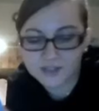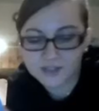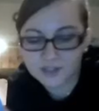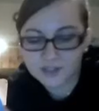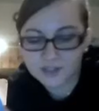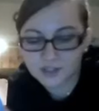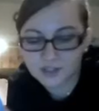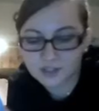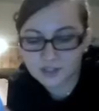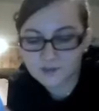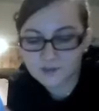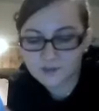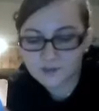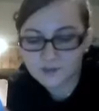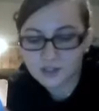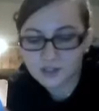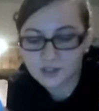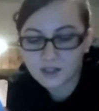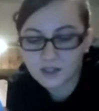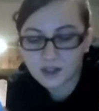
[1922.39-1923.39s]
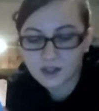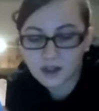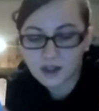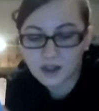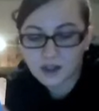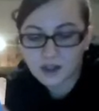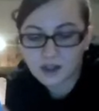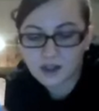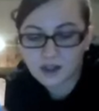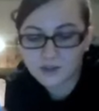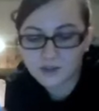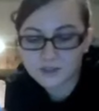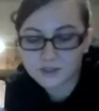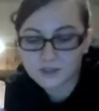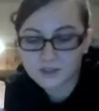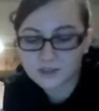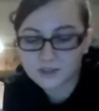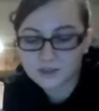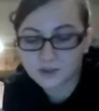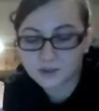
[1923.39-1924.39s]
nerve,
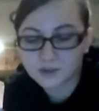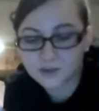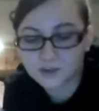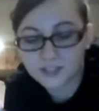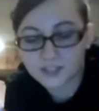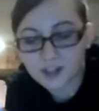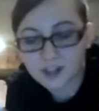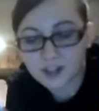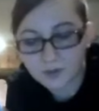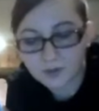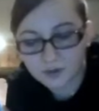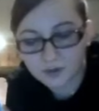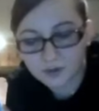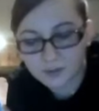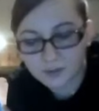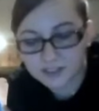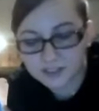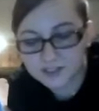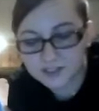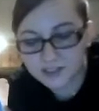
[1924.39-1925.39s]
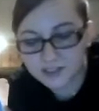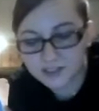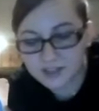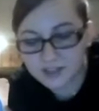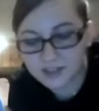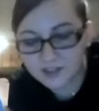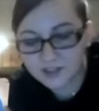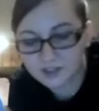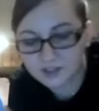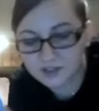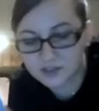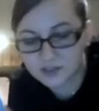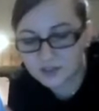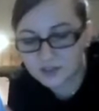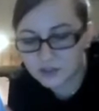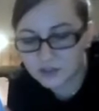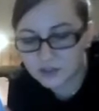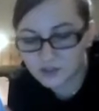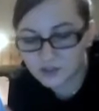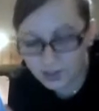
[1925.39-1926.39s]
responsible for tongue movement, strength, and
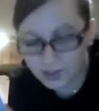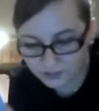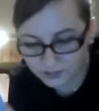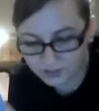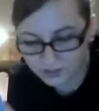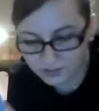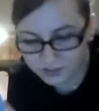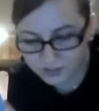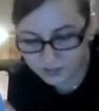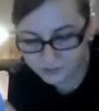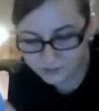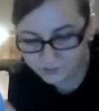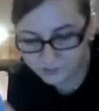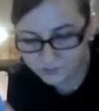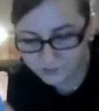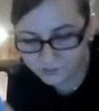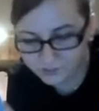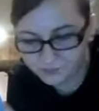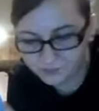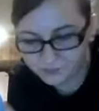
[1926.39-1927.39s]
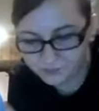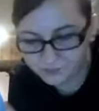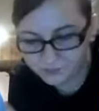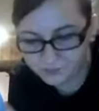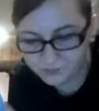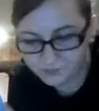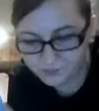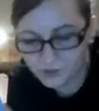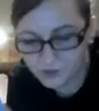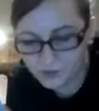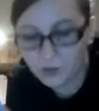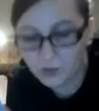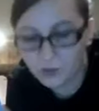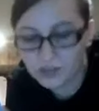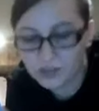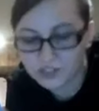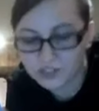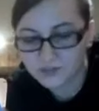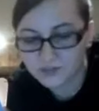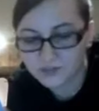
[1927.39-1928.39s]
tremors. Or
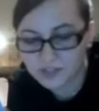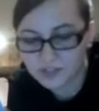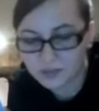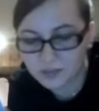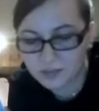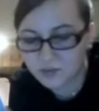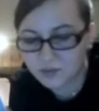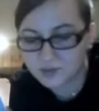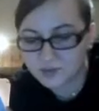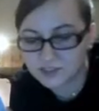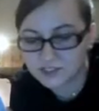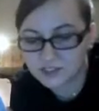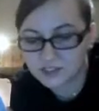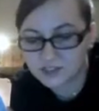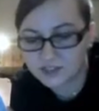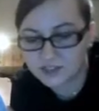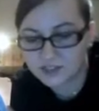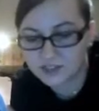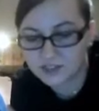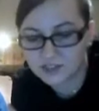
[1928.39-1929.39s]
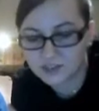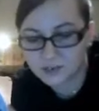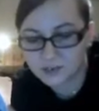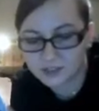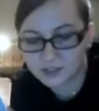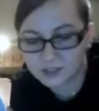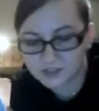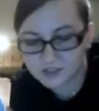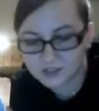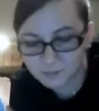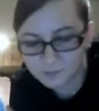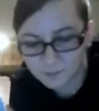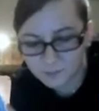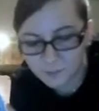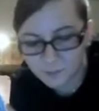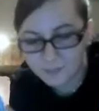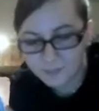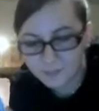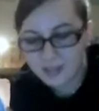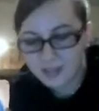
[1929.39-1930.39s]
watching for tongue movement, strength, and tremors.
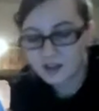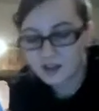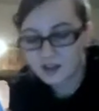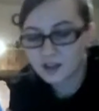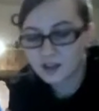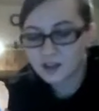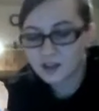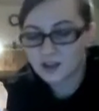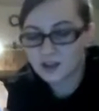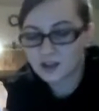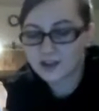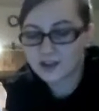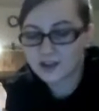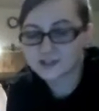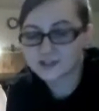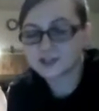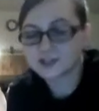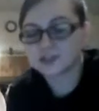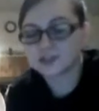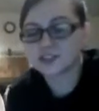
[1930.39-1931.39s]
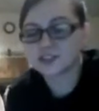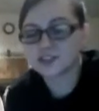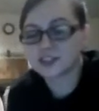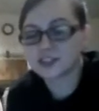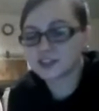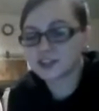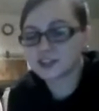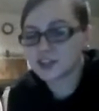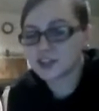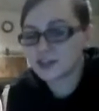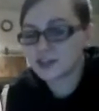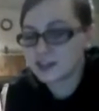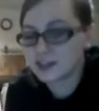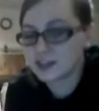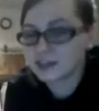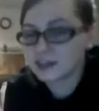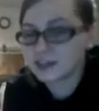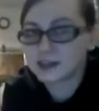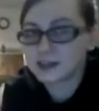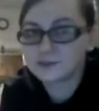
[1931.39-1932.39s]
Okay, so stick your tongue in and
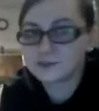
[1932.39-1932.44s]
out.